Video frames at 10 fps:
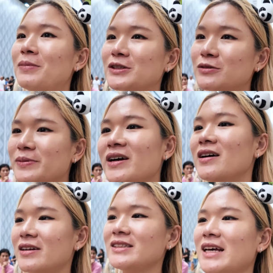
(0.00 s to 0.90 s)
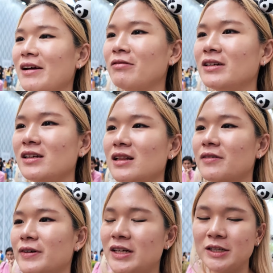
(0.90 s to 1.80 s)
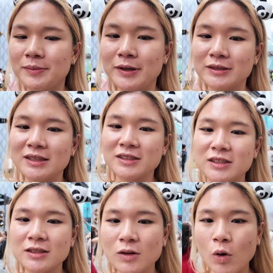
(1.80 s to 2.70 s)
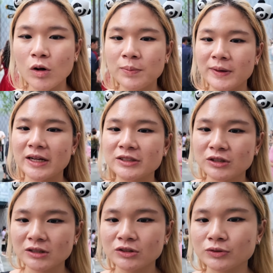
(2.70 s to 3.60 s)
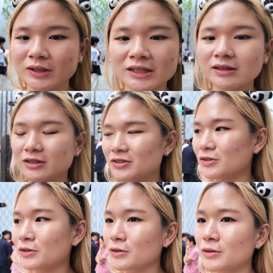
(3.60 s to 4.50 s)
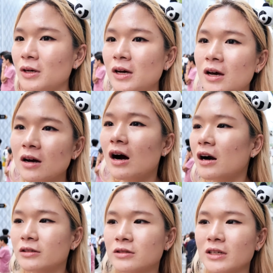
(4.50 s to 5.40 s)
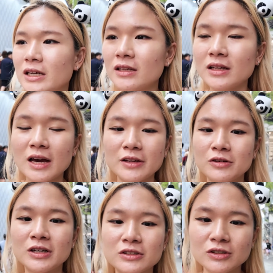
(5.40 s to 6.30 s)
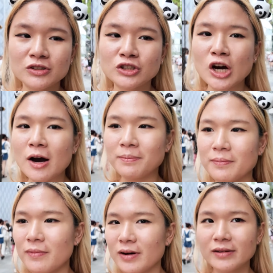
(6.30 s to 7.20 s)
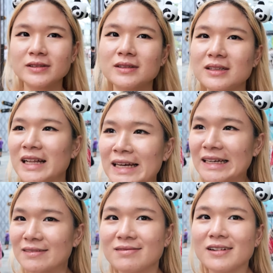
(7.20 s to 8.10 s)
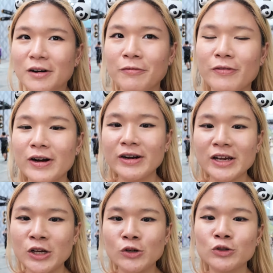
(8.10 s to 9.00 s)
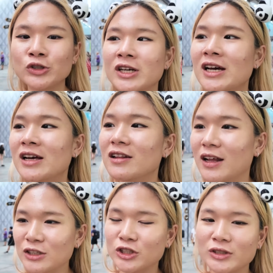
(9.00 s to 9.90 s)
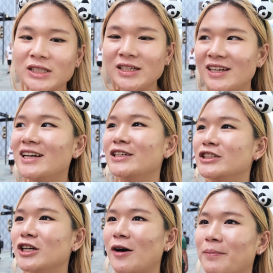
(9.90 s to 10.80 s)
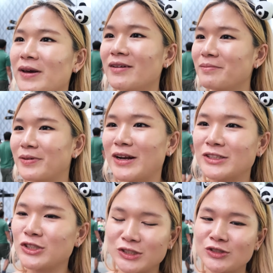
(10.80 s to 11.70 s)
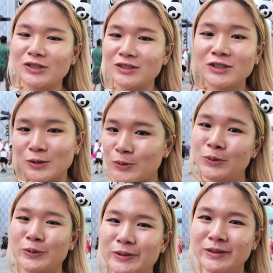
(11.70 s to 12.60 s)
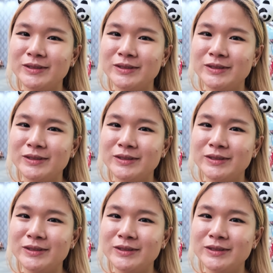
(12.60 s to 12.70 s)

But to be honest, I really love it here because it's just all pedestrian street. There's no cars or anything and you can just shop like a very huge luxury shopping pedestrian street. So cool.